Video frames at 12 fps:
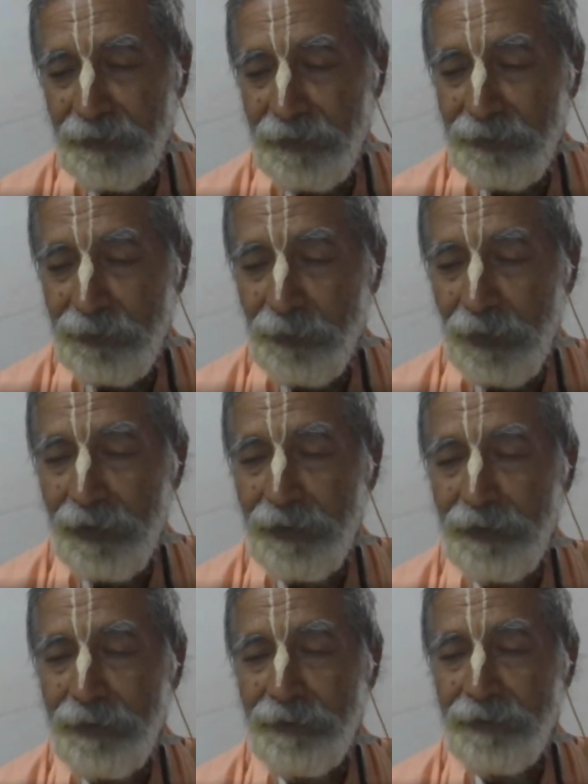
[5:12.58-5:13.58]
That's
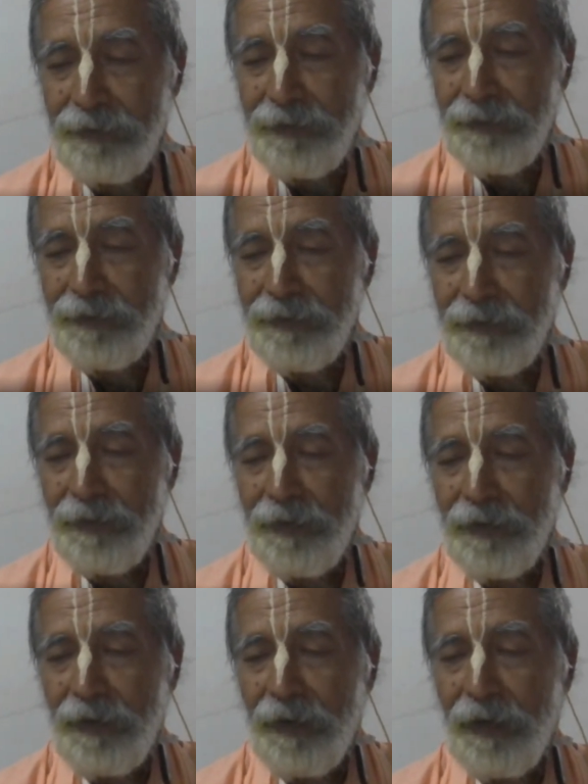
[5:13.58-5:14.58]
why,
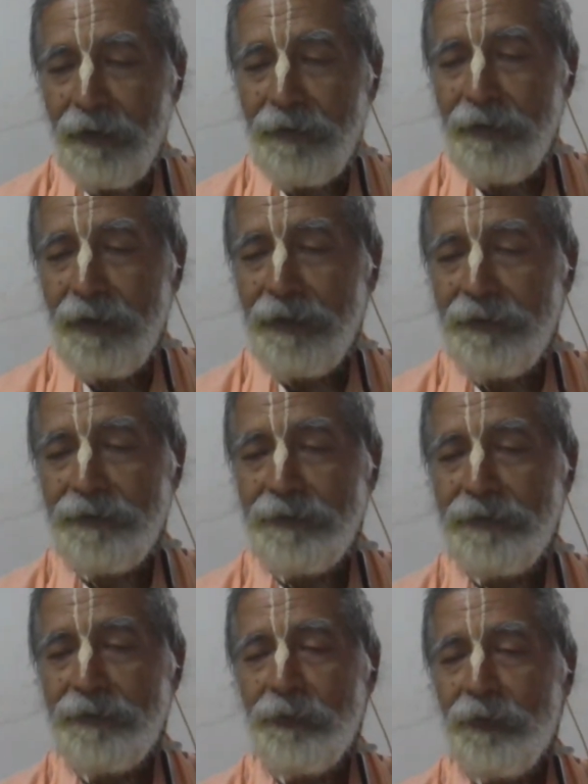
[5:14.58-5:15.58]

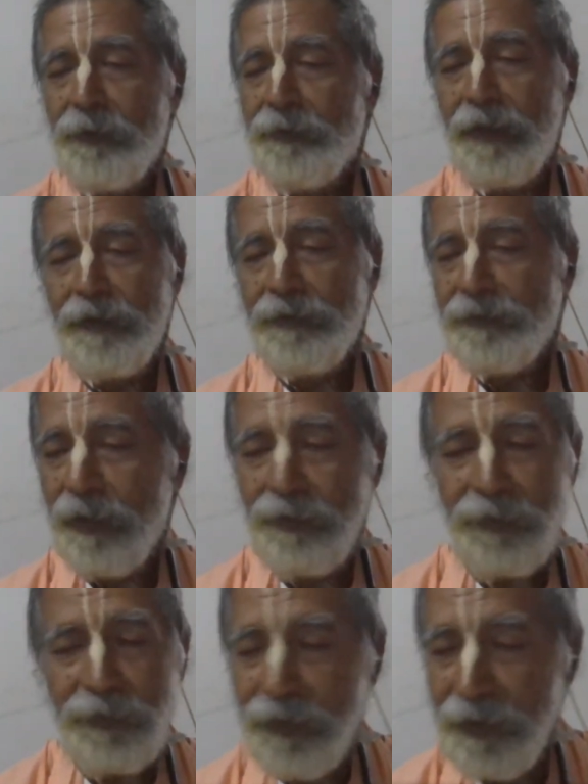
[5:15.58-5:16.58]
unless one has
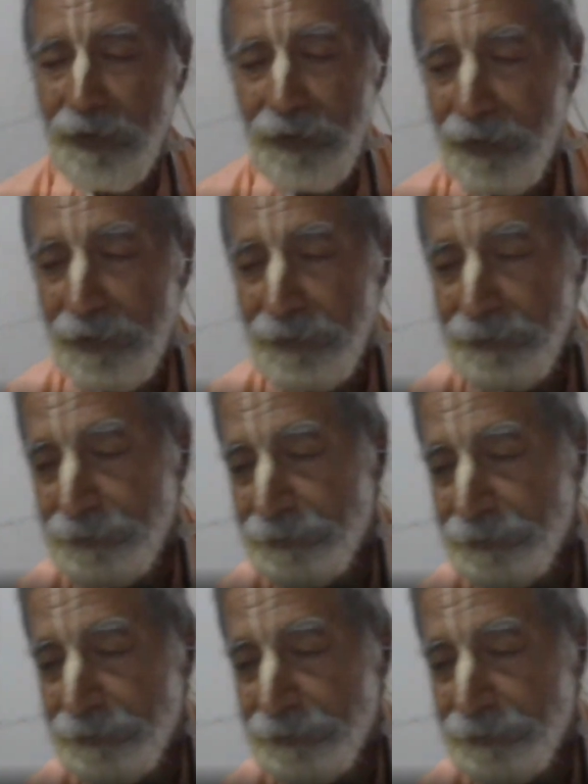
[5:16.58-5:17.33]
sadhu sangha,